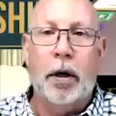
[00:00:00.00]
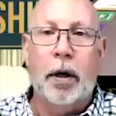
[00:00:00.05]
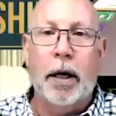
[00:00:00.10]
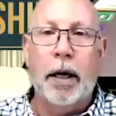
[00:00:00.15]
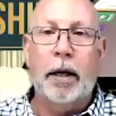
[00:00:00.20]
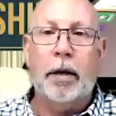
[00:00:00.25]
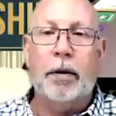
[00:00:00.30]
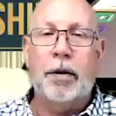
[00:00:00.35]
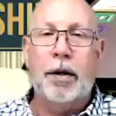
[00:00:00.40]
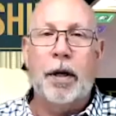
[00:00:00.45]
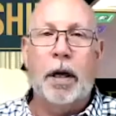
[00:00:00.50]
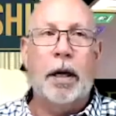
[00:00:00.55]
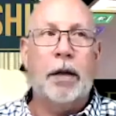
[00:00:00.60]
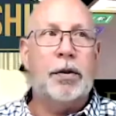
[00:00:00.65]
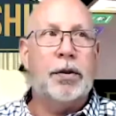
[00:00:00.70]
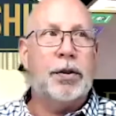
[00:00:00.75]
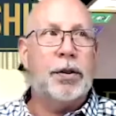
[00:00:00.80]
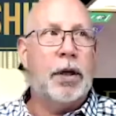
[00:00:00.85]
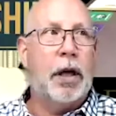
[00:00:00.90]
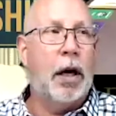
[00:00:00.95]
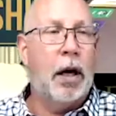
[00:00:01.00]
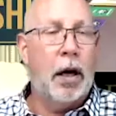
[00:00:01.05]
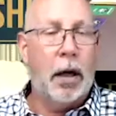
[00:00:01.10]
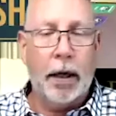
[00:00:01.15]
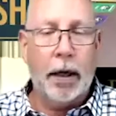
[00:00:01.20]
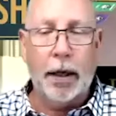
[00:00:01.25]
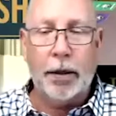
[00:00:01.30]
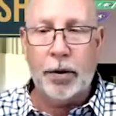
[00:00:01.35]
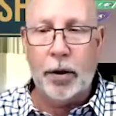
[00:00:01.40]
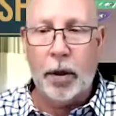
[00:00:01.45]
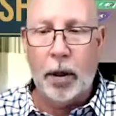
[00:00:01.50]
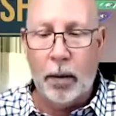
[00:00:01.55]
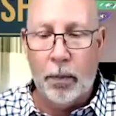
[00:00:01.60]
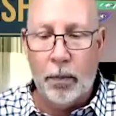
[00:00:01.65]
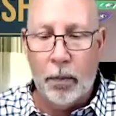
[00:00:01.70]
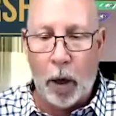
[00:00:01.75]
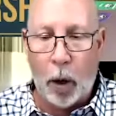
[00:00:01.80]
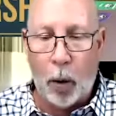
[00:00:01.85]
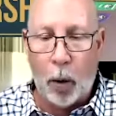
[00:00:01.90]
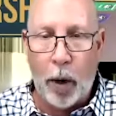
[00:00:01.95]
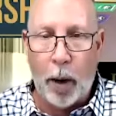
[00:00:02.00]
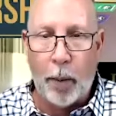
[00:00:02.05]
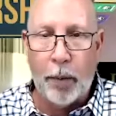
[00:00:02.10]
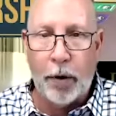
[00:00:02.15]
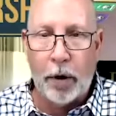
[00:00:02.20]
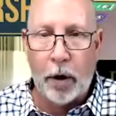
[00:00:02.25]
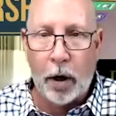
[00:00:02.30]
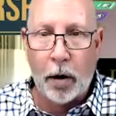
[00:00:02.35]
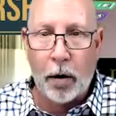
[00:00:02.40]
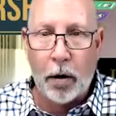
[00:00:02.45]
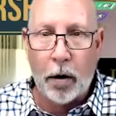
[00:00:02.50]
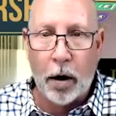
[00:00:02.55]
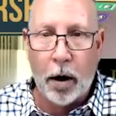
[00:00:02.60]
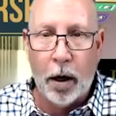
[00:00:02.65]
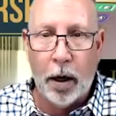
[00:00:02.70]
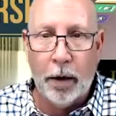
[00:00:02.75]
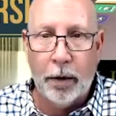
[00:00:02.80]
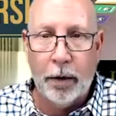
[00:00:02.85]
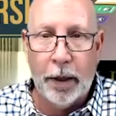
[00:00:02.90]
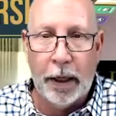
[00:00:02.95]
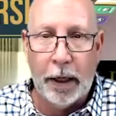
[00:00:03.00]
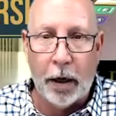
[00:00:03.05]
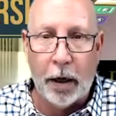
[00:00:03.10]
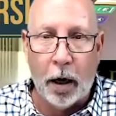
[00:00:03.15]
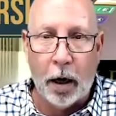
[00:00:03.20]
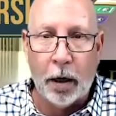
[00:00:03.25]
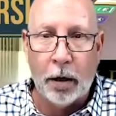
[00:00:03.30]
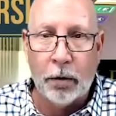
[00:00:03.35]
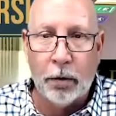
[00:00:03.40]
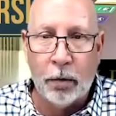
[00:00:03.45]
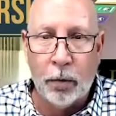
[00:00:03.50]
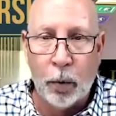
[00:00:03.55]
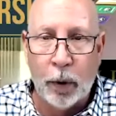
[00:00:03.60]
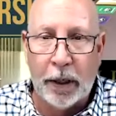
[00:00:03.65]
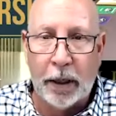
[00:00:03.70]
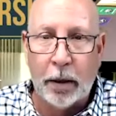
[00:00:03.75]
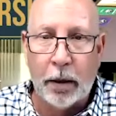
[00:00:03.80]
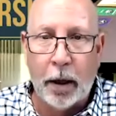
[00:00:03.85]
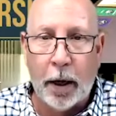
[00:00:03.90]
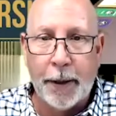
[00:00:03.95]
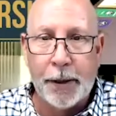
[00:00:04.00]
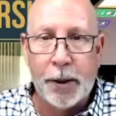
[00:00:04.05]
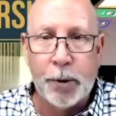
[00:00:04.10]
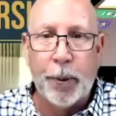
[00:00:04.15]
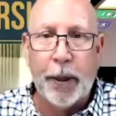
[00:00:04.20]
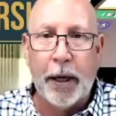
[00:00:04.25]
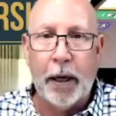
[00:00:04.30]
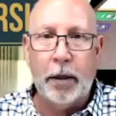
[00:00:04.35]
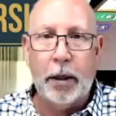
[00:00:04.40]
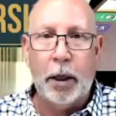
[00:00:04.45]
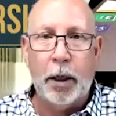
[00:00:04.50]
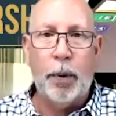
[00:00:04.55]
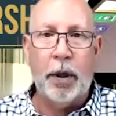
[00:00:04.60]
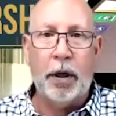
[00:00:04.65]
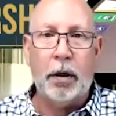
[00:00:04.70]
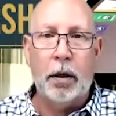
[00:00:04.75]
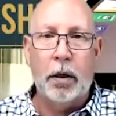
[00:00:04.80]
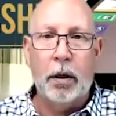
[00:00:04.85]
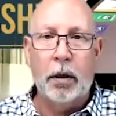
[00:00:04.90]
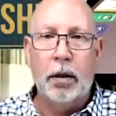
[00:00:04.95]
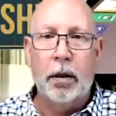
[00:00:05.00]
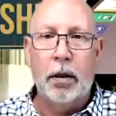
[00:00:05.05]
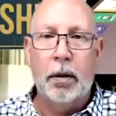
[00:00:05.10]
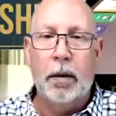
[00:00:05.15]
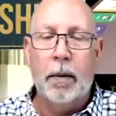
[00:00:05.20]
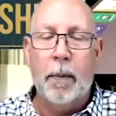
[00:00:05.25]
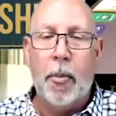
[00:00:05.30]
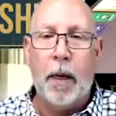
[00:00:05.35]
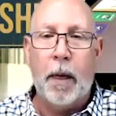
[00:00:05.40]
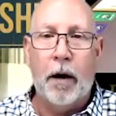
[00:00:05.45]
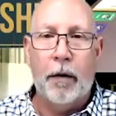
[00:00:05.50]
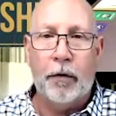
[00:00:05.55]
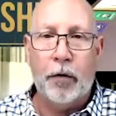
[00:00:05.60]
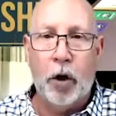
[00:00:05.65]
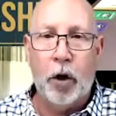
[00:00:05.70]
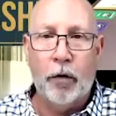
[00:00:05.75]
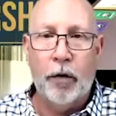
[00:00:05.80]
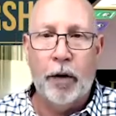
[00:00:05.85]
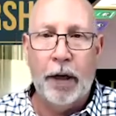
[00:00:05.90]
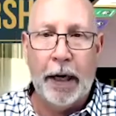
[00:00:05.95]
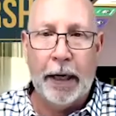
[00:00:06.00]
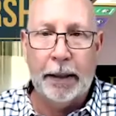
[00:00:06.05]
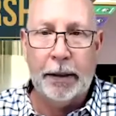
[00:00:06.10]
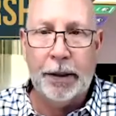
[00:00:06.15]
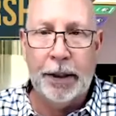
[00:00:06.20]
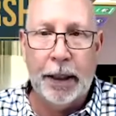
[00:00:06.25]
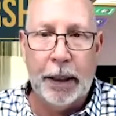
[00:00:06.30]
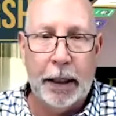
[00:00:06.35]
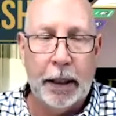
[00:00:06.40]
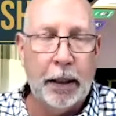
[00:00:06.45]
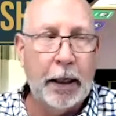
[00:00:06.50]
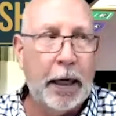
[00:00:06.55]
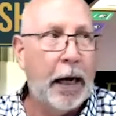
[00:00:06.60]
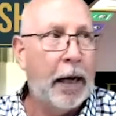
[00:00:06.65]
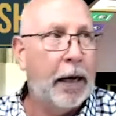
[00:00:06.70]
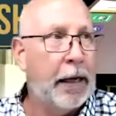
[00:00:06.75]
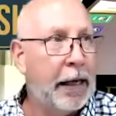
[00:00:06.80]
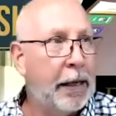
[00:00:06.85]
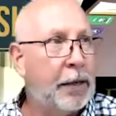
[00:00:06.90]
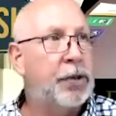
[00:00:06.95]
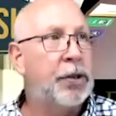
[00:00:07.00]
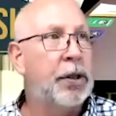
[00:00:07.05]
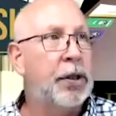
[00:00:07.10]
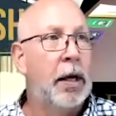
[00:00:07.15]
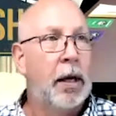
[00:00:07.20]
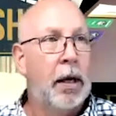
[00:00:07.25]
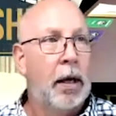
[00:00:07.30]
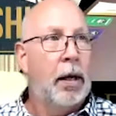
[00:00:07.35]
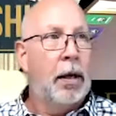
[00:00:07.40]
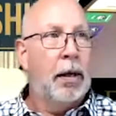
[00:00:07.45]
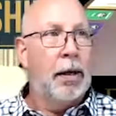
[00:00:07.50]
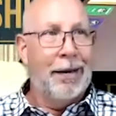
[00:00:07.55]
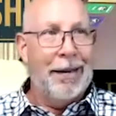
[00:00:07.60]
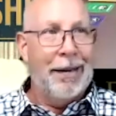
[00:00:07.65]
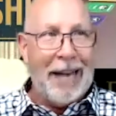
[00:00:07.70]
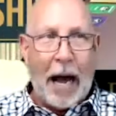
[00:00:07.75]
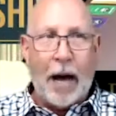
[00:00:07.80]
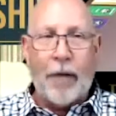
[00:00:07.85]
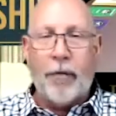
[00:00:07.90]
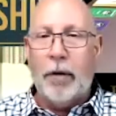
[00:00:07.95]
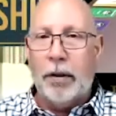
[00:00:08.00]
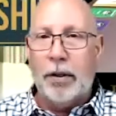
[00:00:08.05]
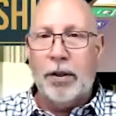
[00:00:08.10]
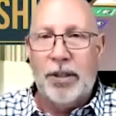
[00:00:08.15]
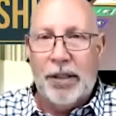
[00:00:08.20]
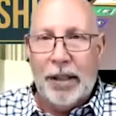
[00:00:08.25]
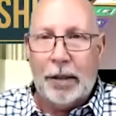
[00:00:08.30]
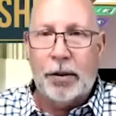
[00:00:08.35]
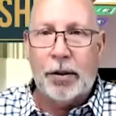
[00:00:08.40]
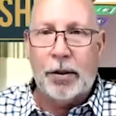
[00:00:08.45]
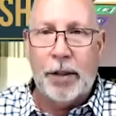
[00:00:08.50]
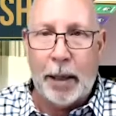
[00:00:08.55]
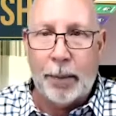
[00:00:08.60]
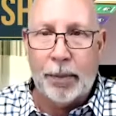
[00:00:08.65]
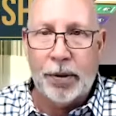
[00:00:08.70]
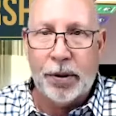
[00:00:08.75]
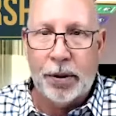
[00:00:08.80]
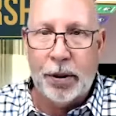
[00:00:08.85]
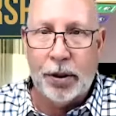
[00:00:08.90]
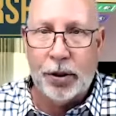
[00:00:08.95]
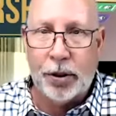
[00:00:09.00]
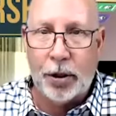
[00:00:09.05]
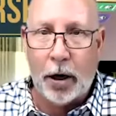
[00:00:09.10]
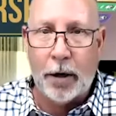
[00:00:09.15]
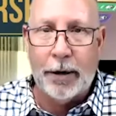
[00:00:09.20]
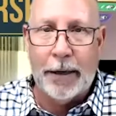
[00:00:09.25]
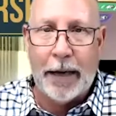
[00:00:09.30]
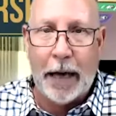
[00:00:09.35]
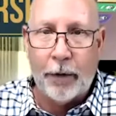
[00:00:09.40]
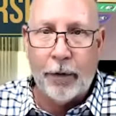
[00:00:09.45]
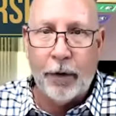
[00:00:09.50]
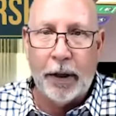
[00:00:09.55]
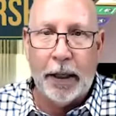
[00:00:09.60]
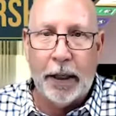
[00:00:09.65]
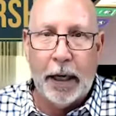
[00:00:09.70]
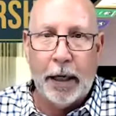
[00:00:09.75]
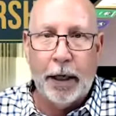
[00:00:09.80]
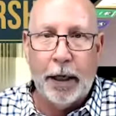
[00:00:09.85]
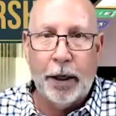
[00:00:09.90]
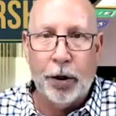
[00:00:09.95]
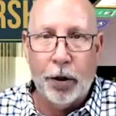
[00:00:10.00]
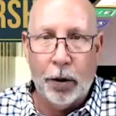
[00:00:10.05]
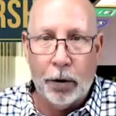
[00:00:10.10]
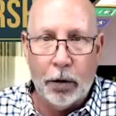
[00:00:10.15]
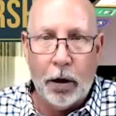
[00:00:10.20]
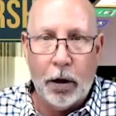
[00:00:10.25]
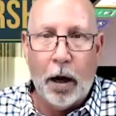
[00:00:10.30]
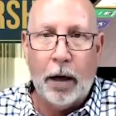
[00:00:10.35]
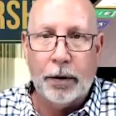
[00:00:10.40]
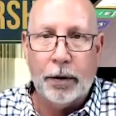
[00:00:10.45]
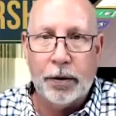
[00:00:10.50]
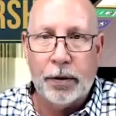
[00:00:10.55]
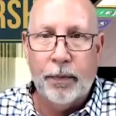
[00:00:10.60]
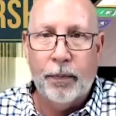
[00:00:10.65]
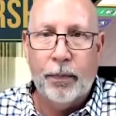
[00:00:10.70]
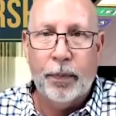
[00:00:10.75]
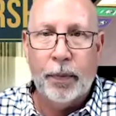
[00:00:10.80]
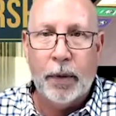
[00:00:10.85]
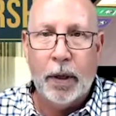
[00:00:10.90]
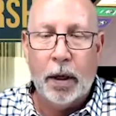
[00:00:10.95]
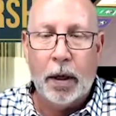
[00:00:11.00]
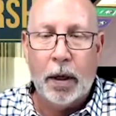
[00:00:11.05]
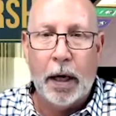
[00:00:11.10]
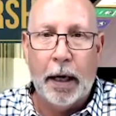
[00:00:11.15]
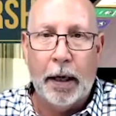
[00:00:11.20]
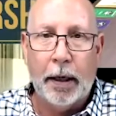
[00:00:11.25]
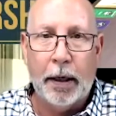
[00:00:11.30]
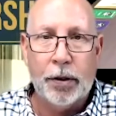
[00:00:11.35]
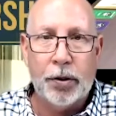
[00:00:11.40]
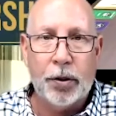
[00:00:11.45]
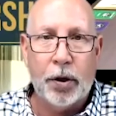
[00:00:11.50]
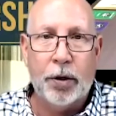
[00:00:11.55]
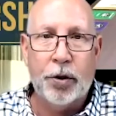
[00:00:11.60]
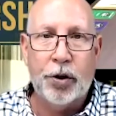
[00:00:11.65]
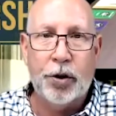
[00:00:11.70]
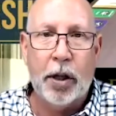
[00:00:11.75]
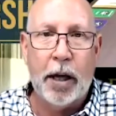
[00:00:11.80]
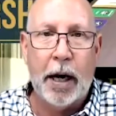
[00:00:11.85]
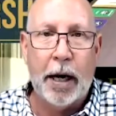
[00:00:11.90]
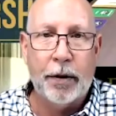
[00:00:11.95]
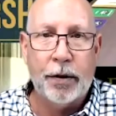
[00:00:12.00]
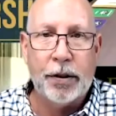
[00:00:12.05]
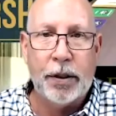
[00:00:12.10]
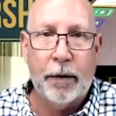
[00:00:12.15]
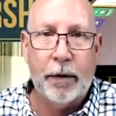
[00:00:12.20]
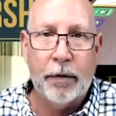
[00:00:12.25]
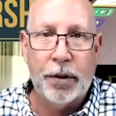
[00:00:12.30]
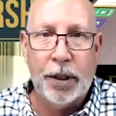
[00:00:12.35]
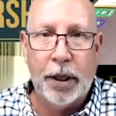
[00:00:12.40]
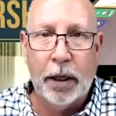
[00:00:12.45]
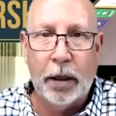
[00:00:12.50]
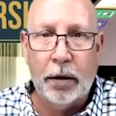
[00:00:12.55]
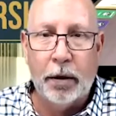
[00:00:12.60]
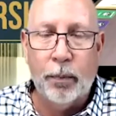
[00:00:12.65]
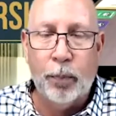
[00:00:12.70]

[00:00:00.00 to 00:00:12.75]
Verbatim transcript: It, it's uh, it's a, a webinar on the unrealized pandemic of COVID nineteen, and it's nav- six steps to start navigating your loss. And it's on July the seventeenth.